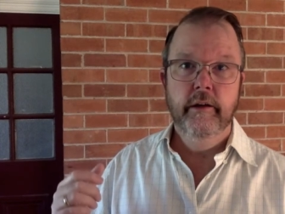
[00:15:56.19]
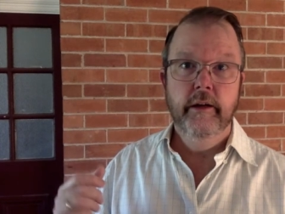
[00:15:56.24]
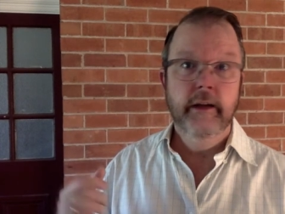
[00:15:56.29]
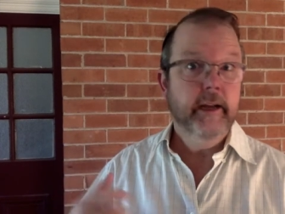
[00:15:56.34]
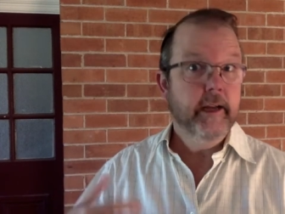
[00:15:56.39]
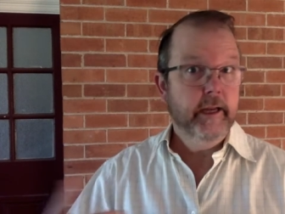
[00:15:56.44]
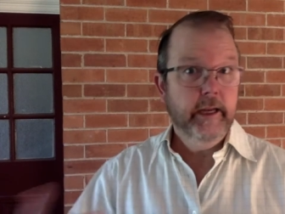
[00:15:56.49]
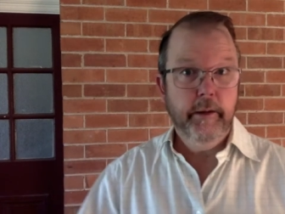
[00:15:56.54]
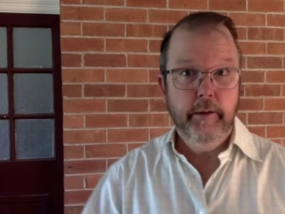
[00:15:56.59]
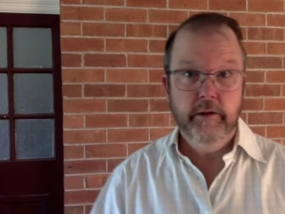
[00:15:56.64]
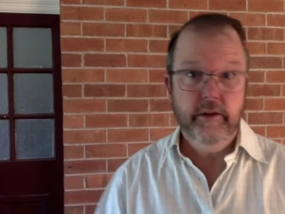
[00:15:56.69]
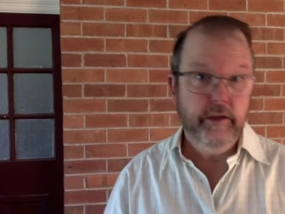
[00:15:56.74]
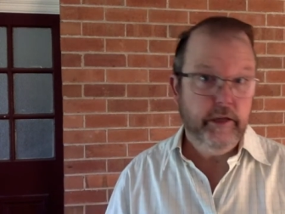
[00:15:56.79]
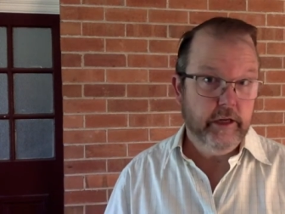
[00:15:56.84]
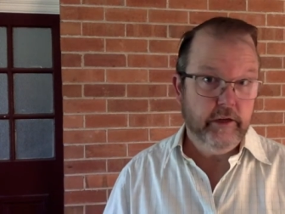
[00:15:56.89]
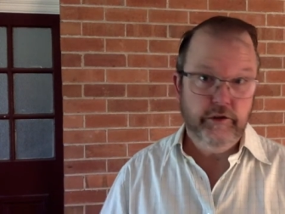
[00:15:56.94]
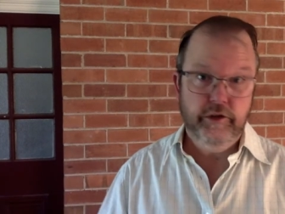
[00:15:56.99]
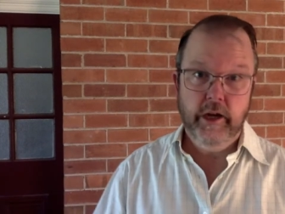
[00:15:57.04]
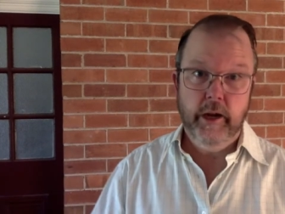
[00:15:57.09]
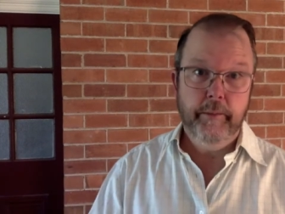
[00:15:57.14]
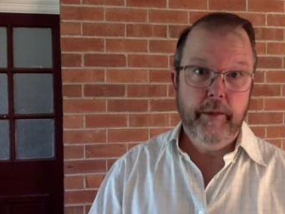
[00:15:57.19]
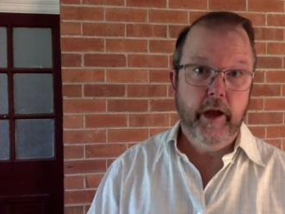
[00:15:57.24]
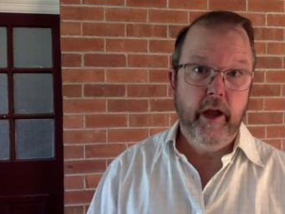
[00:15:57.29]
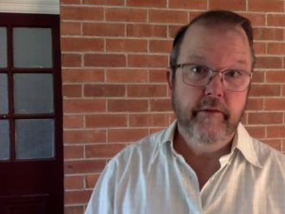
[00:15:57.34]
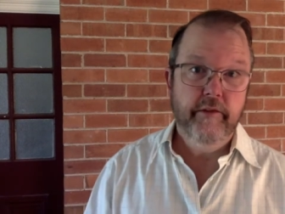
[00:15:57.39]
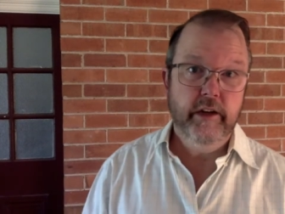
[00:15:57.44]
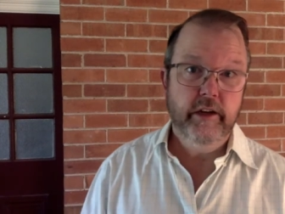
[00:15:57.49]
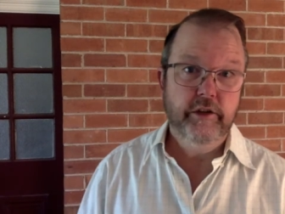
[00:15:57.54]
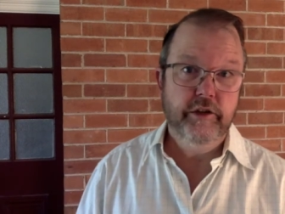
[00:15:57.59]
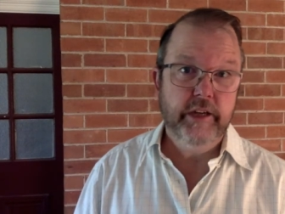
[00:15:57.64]
You, you jump over
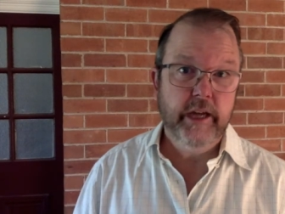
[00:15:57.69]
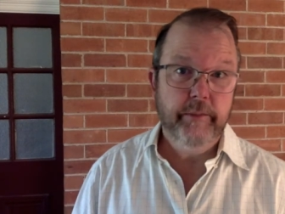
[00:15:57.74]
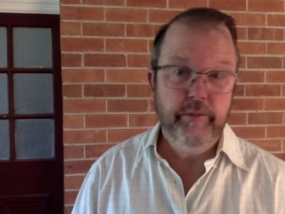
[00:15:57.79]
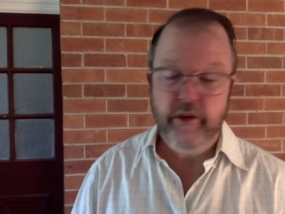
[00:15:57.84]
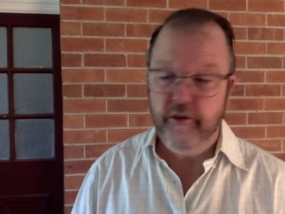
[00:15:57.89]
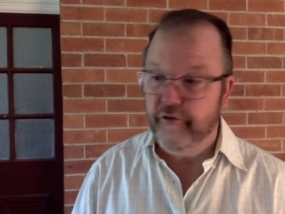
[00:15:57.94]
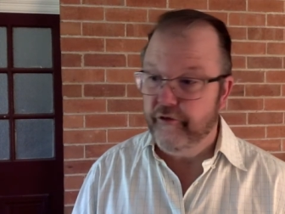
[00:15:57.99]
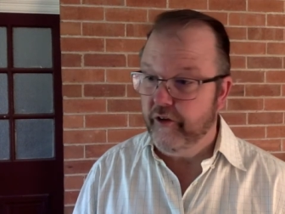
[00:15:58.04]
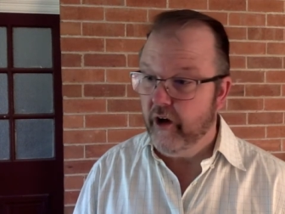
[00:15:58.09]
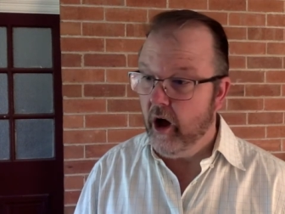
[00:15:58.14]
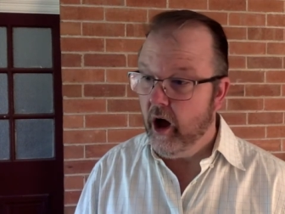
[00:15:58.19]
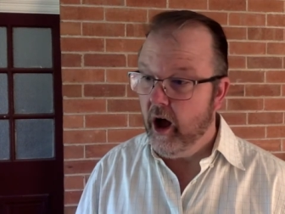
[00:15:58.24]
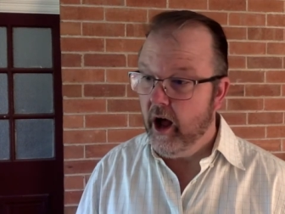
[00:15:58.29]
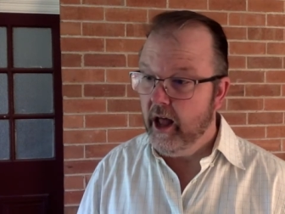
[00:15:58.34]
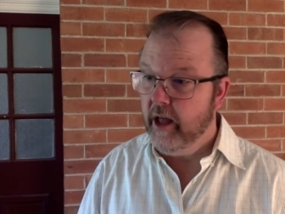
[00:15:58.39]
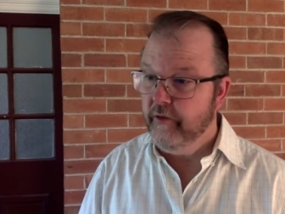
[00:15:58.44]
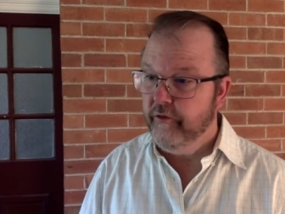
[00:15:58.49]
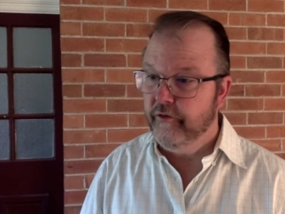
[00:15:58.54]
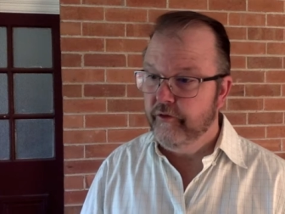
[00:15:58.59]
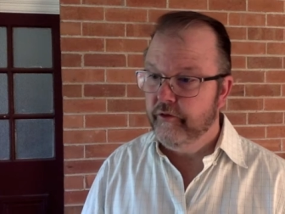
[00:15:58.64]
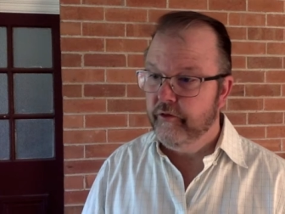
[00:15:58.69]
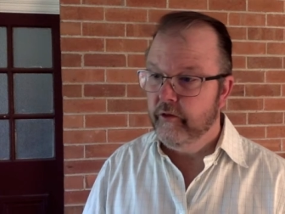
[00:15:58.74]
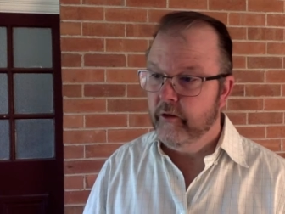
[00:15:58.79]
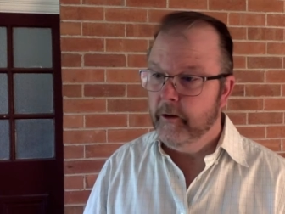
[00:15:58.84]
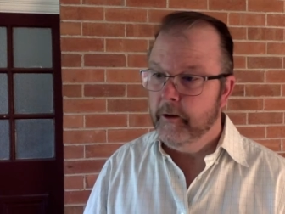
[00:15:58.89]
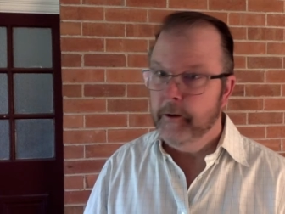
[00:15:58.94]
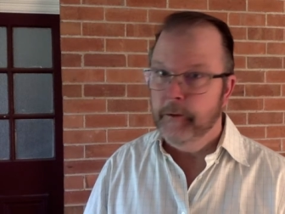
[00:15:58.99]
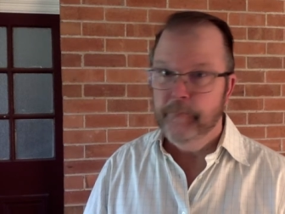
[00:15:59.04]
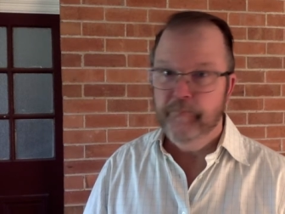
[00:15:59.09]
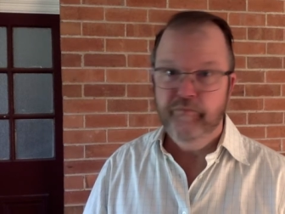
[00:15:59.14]
to chapter 5
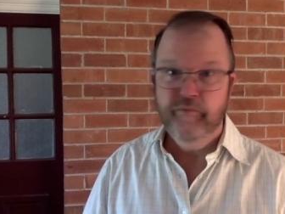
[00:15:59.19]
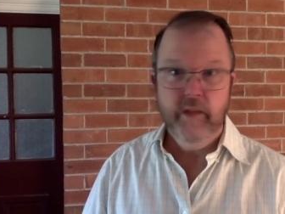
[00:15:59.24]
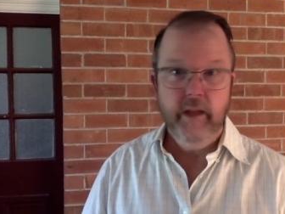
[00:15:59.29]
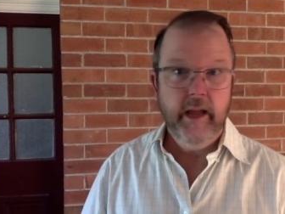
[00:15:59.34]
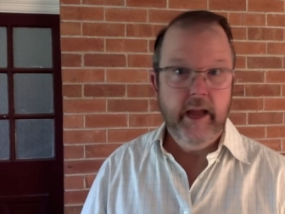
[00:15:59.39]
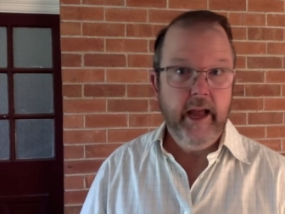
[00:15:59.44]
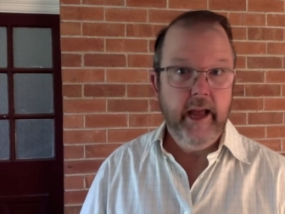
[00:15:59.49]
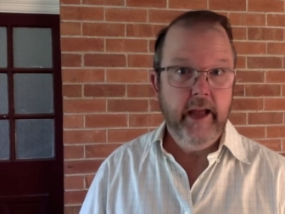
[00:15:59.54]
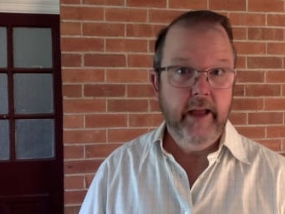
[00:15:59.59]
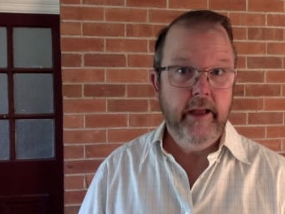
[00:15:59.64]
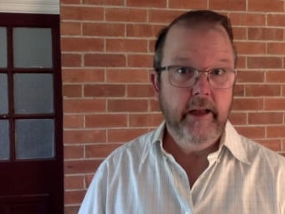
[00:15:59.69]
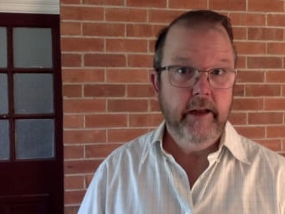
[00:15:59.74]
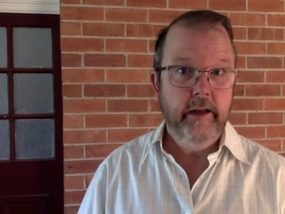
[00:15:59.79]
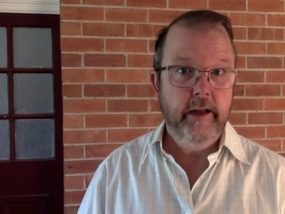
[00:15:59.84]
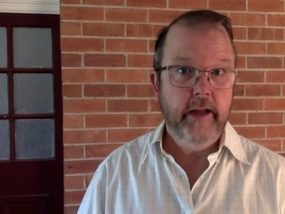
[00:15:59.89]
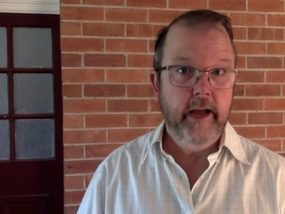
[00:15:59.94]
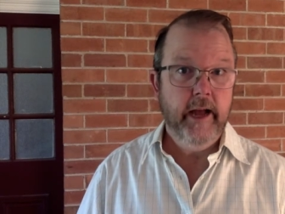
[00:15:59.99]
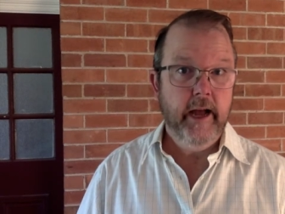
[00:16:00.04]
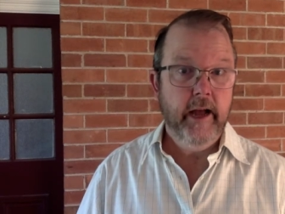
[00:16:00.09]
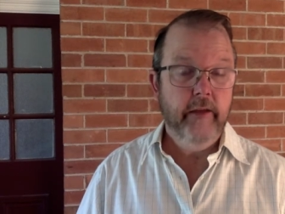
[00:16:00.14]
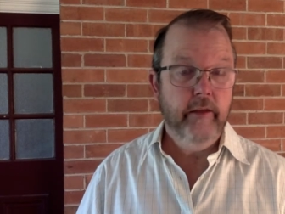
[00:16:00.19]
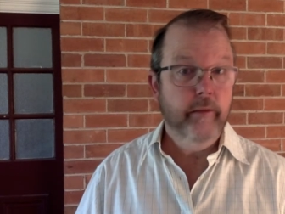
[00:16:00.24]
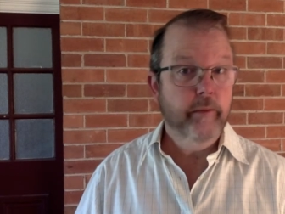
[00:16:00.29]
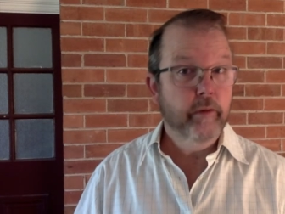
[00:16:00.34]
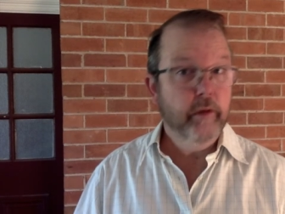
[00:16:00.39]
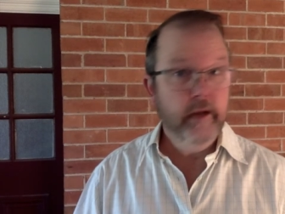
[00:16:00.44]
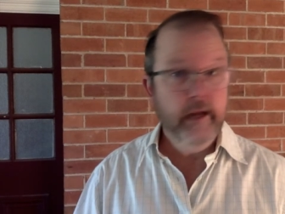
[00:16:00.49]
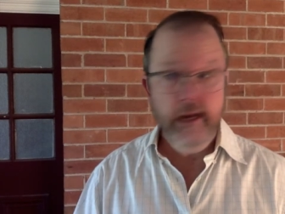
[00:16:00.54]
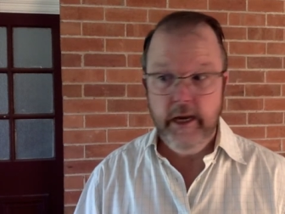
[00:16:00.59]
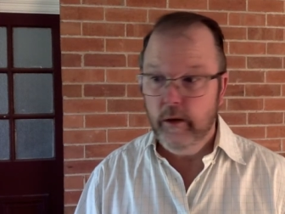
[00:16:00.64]
and uh, the
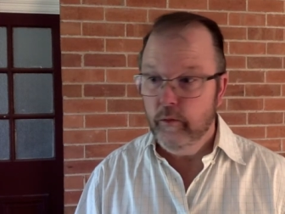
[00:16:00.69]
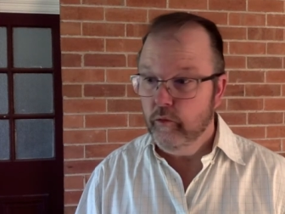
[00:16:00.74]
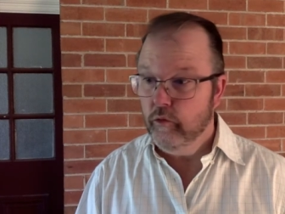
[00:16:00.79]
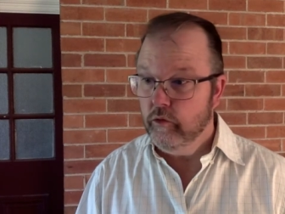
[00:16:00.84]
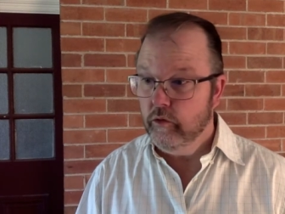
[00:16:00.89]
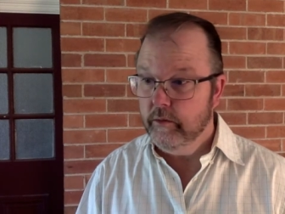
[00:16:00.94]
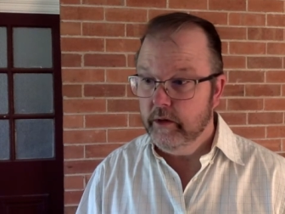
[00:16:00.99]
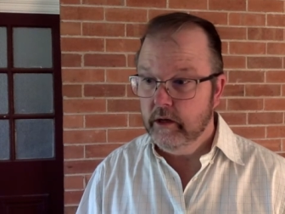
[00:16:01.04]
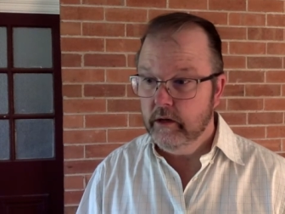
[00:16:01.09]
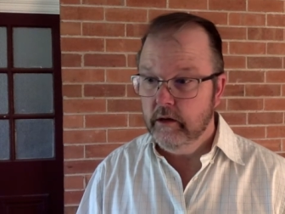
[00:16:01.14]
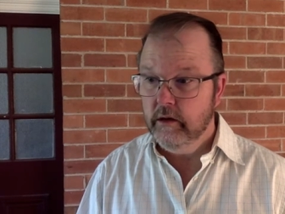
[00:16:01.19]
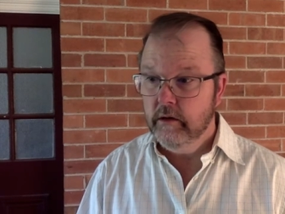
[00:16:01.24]
bleeding woman